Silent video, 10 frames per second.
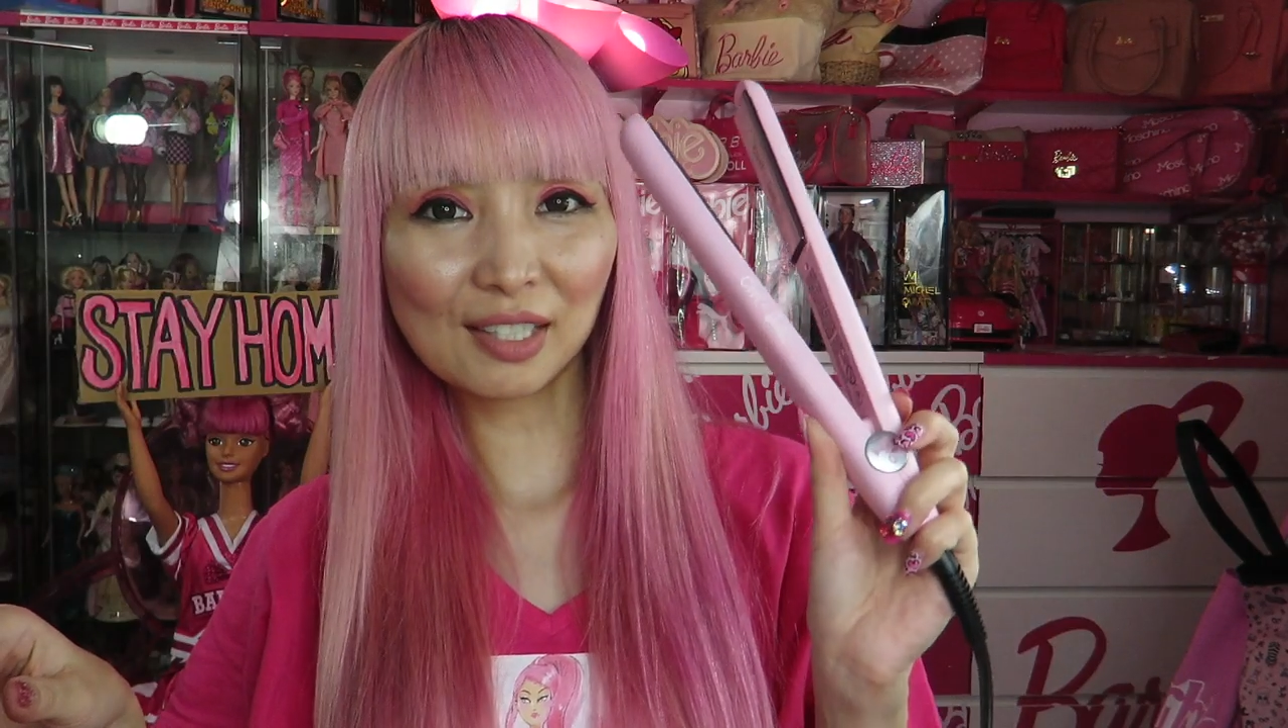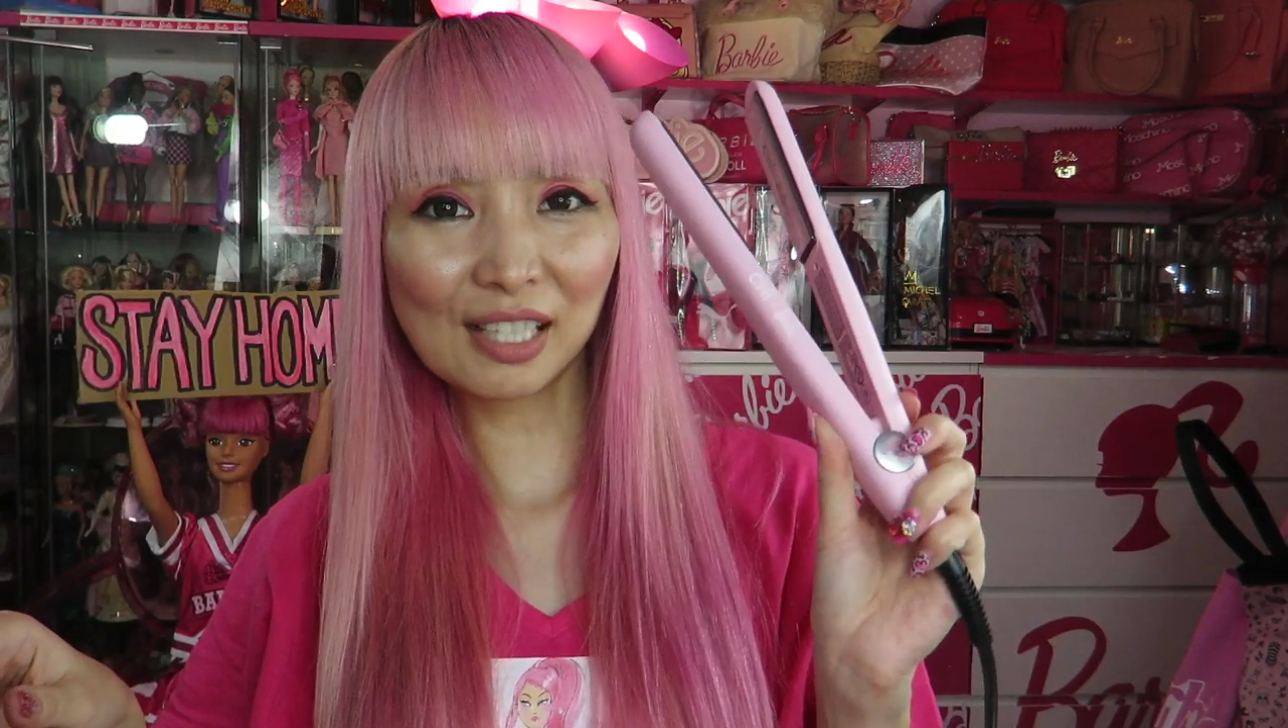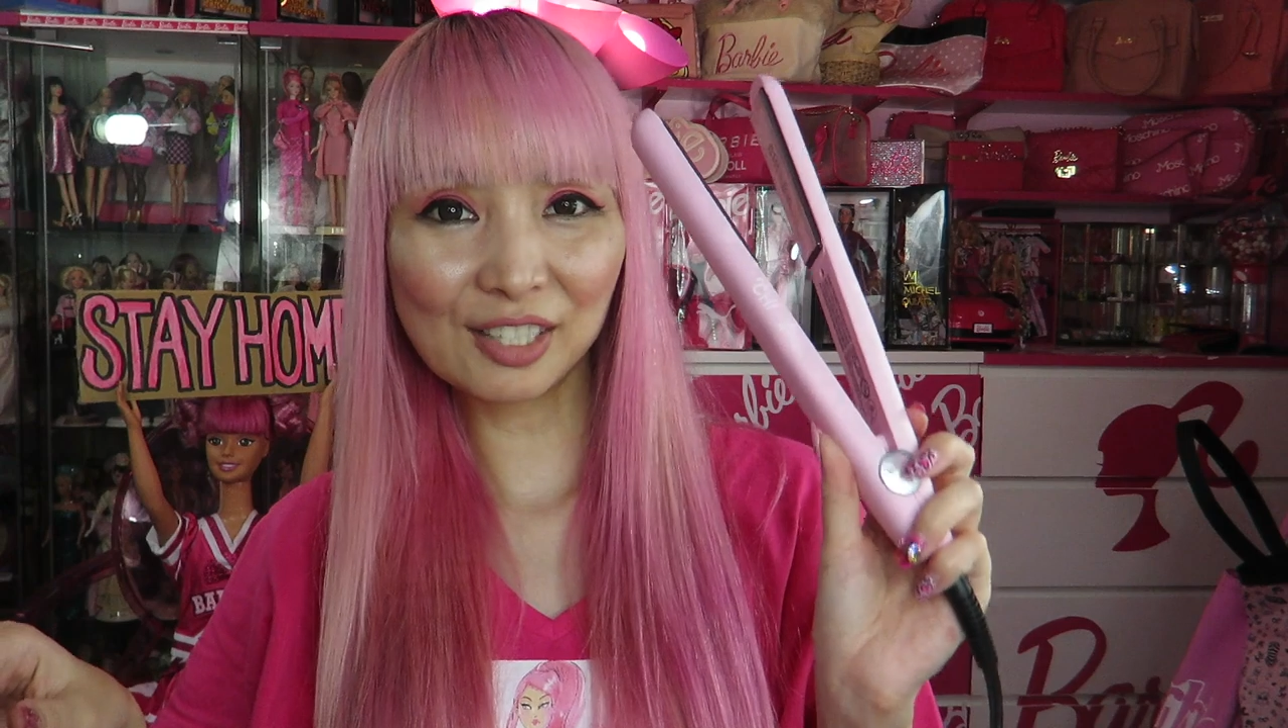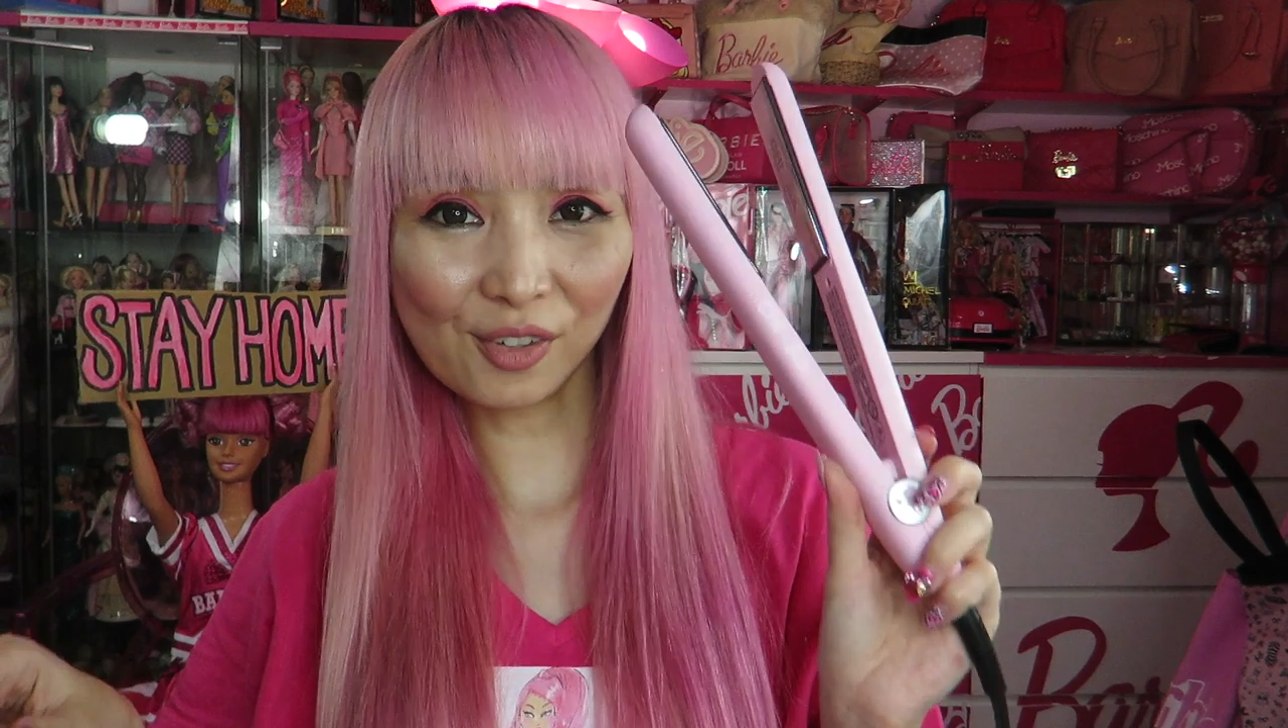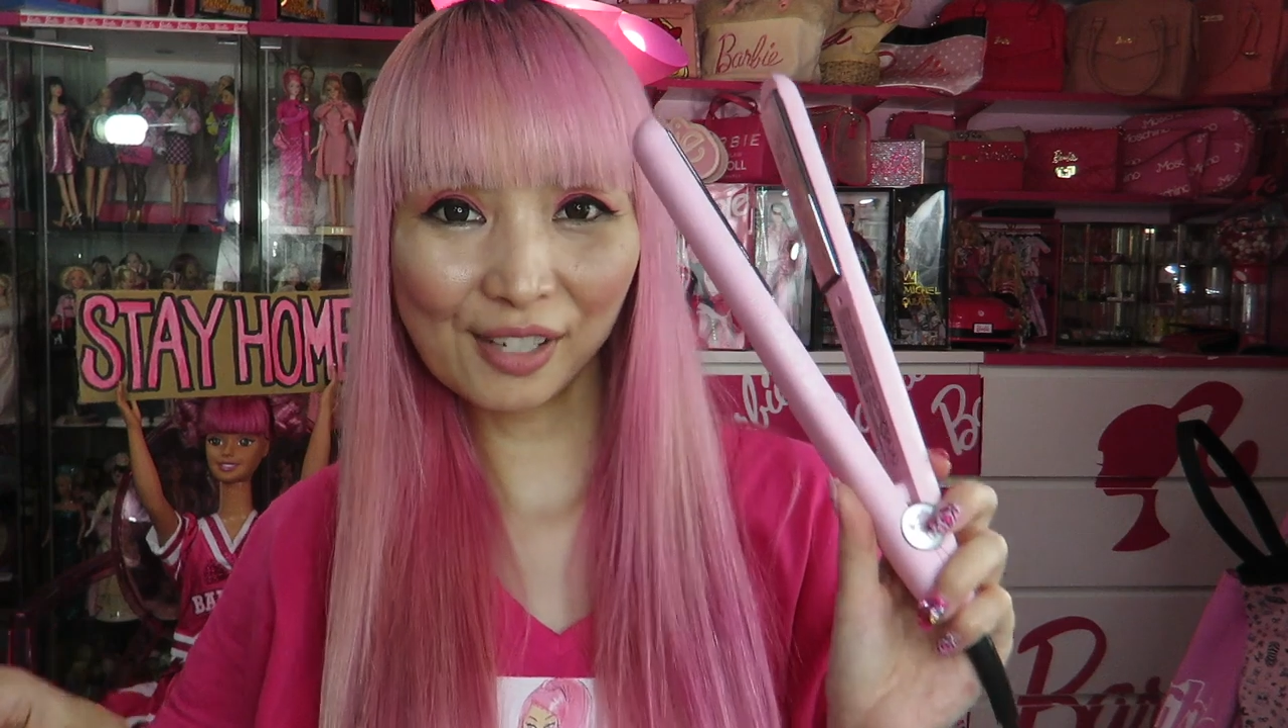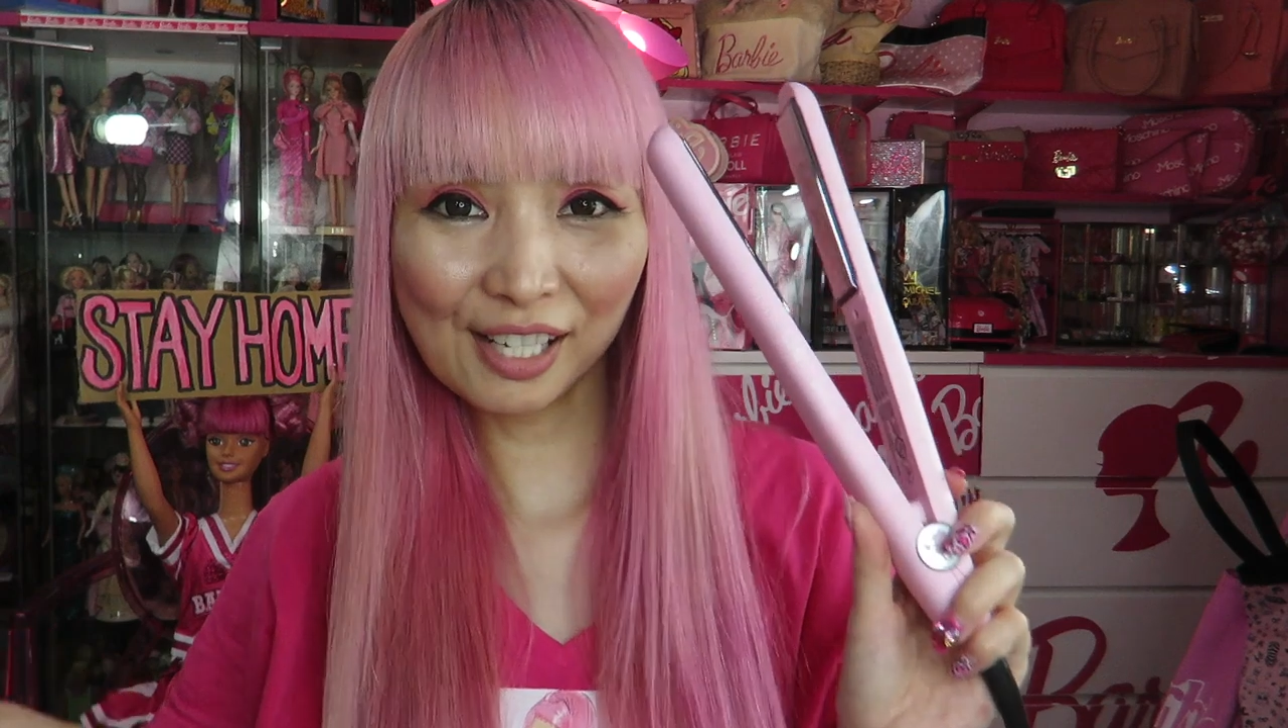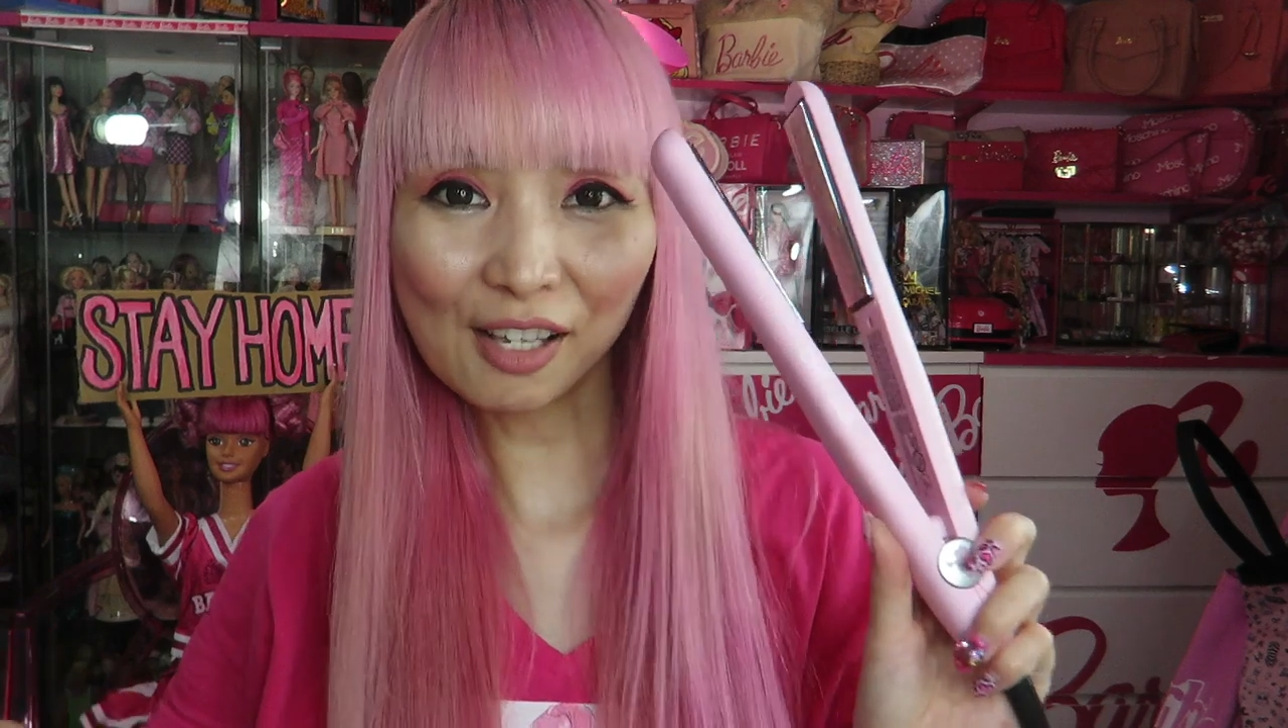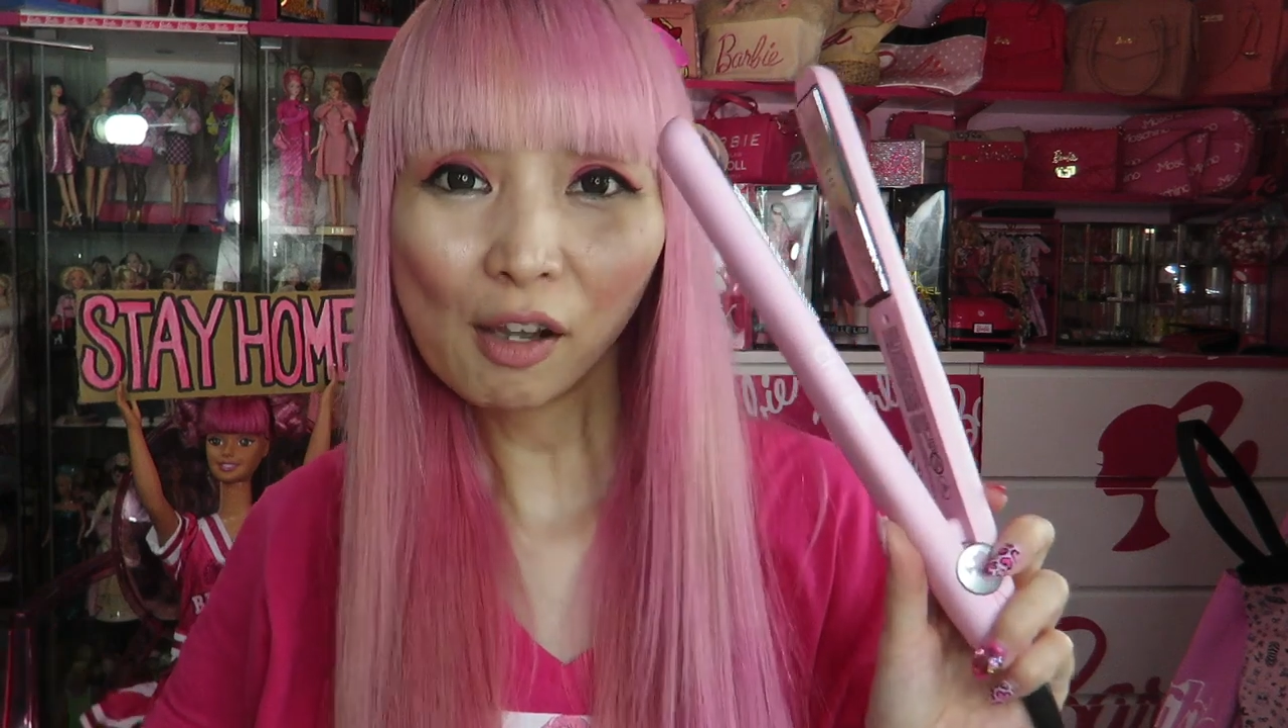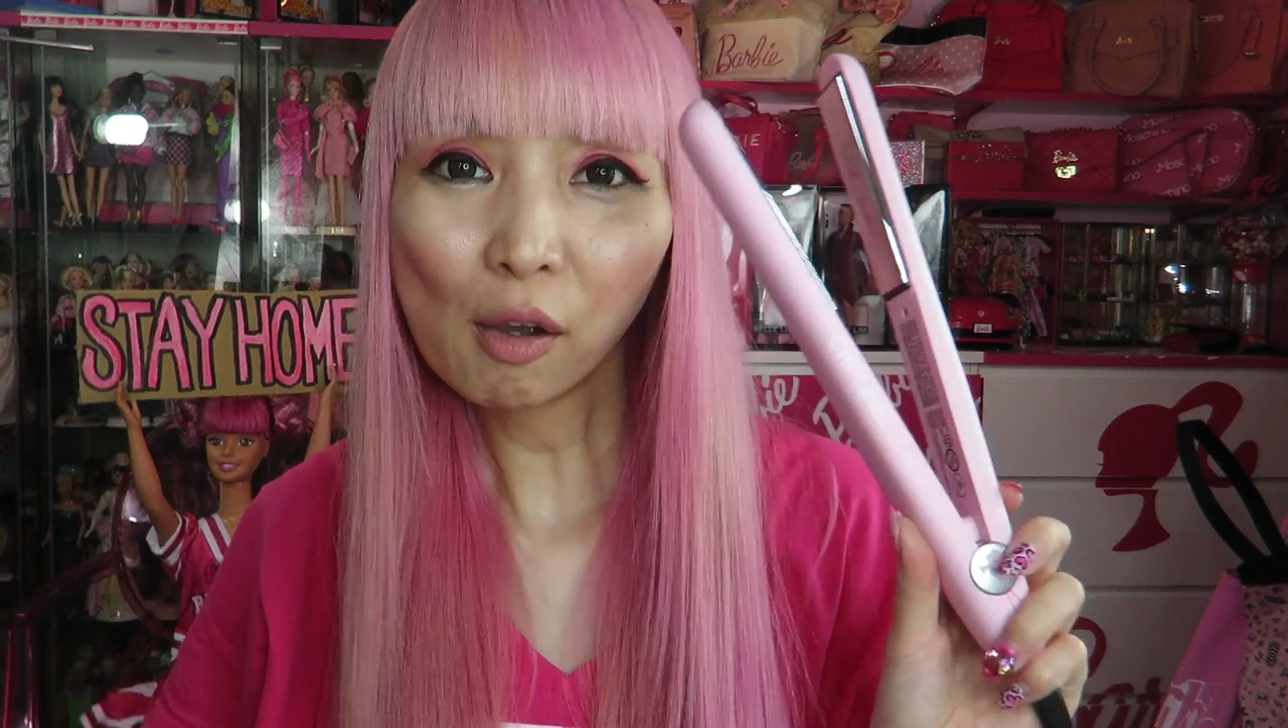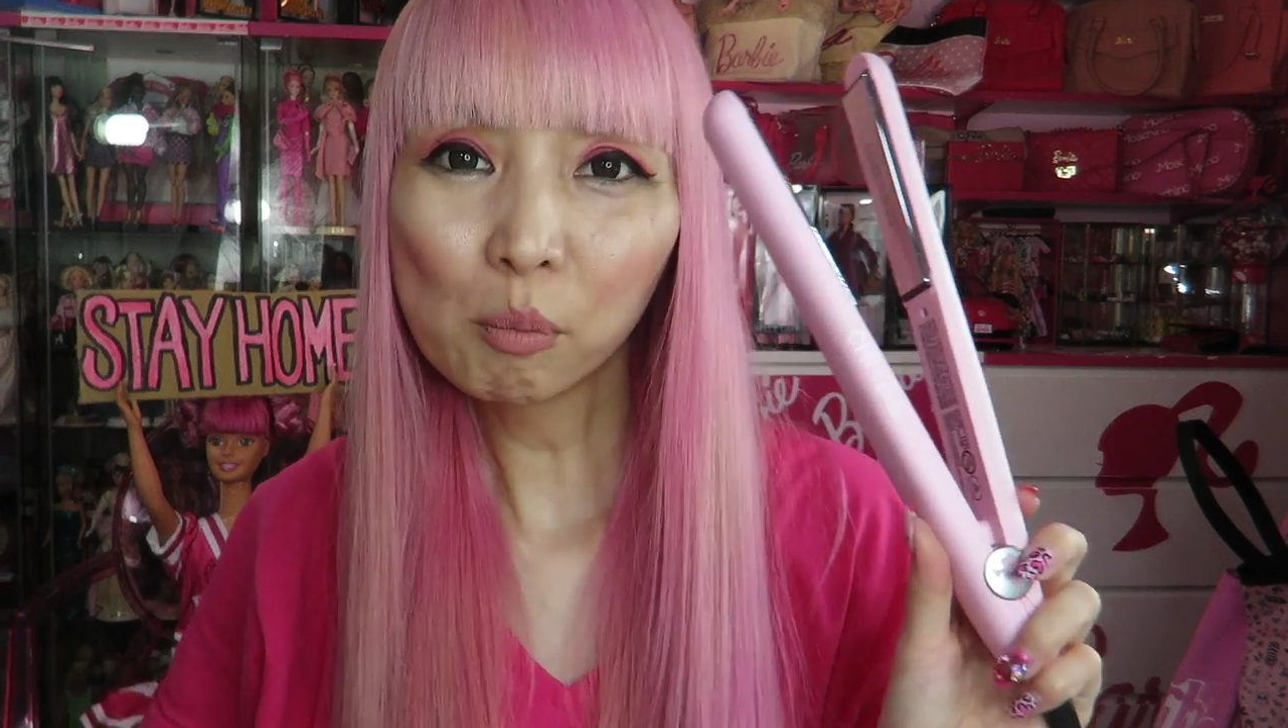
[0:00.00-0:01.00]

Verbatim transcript: literally